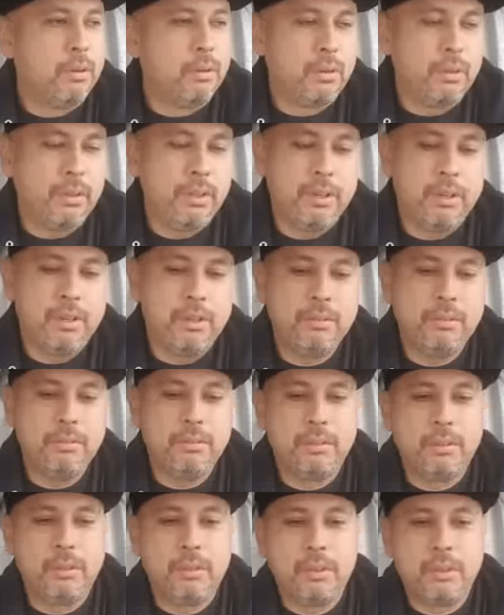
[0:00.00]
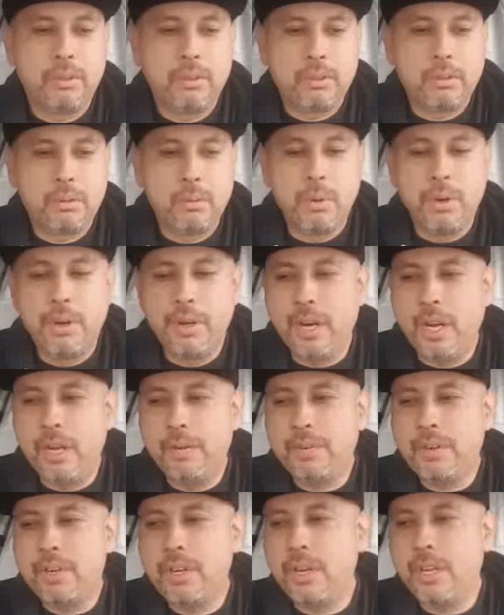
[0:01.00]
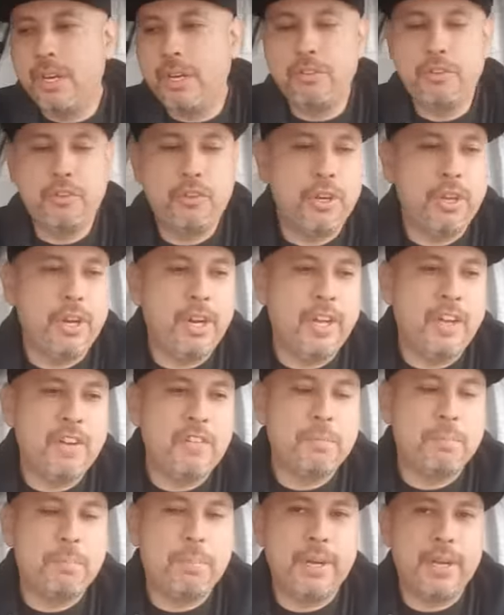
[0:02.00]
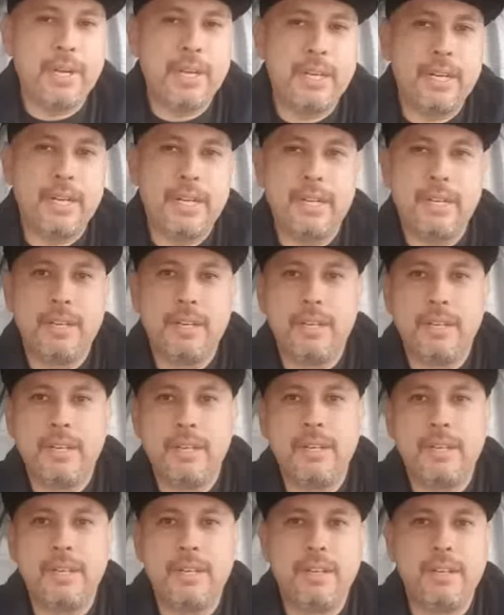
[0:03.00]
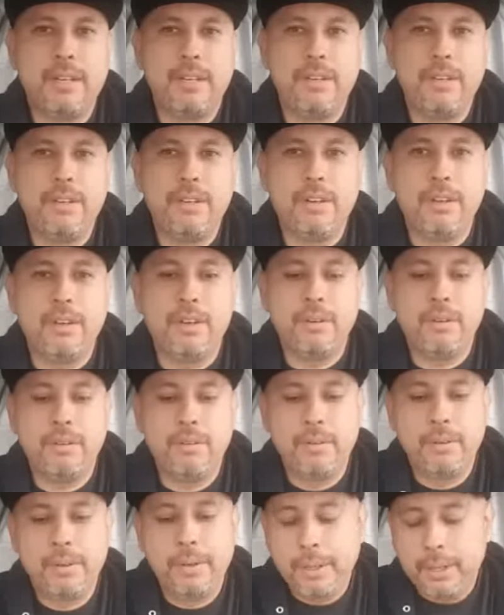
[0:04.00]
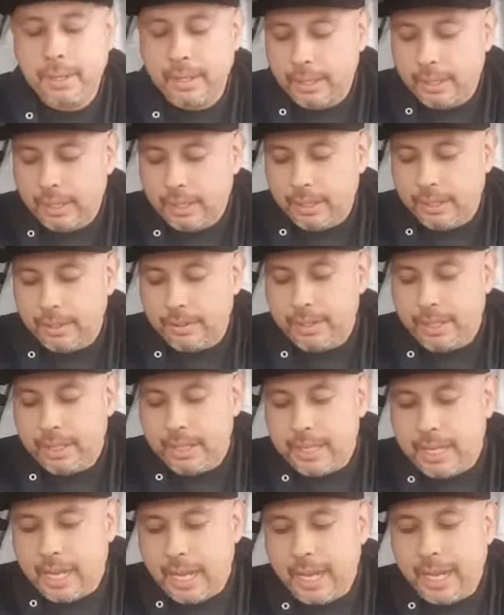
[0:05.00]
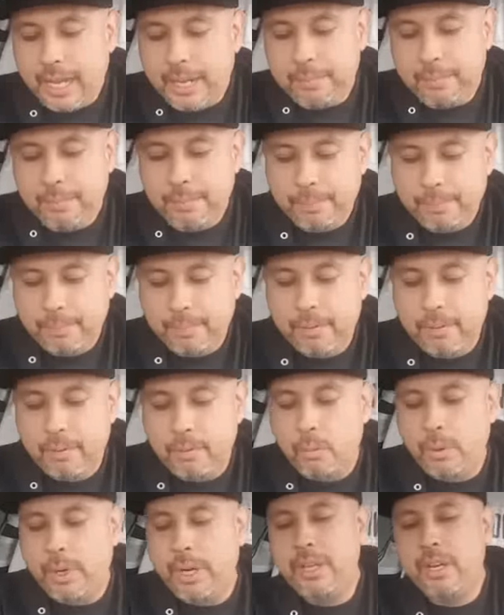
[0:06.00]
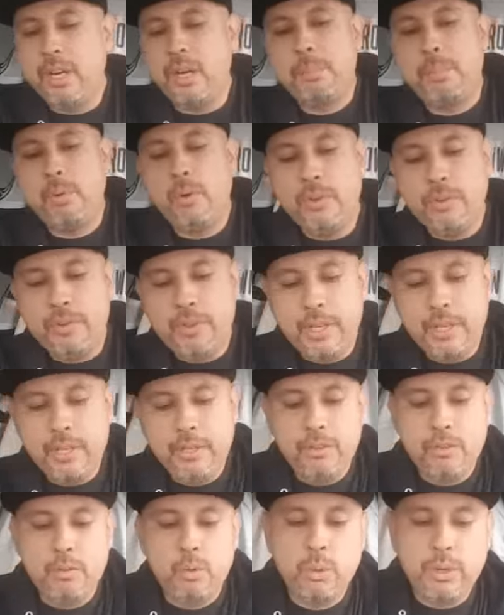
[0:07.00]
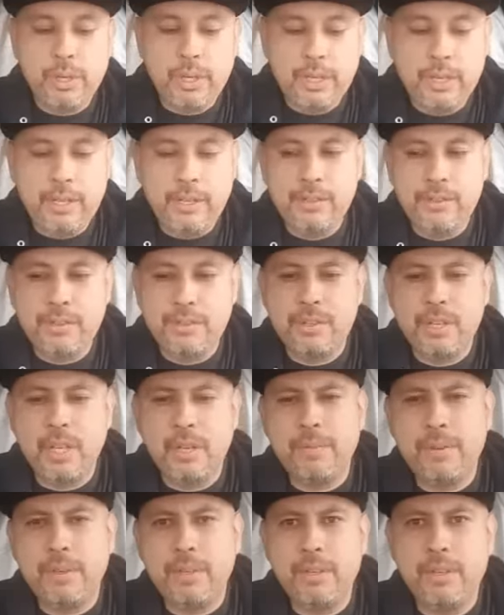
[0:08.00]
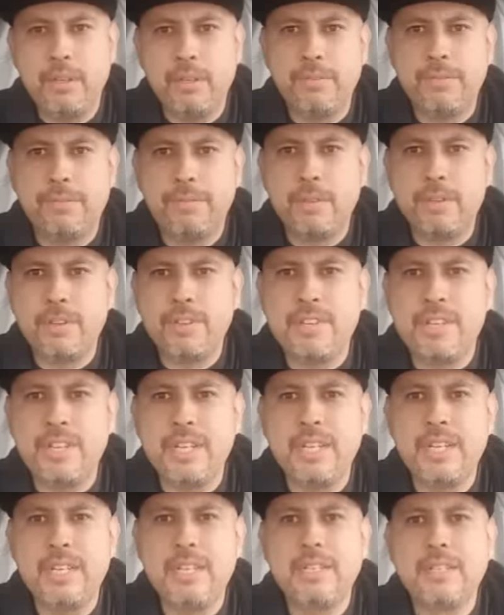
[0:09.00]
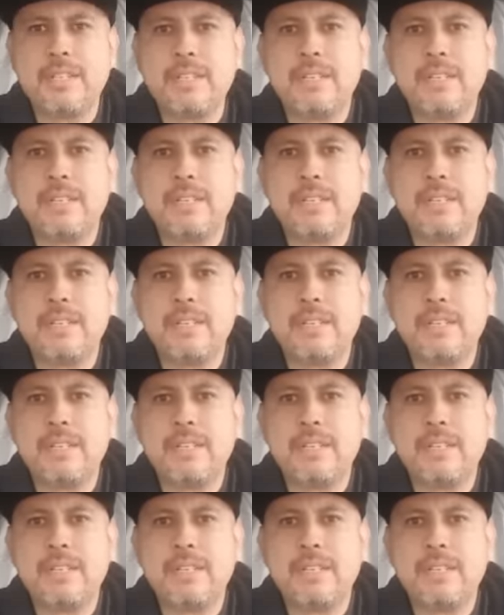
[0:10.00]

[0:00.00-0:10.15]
you know, would have, could have, should have, but you know, the game we ended up losing 27 to 14.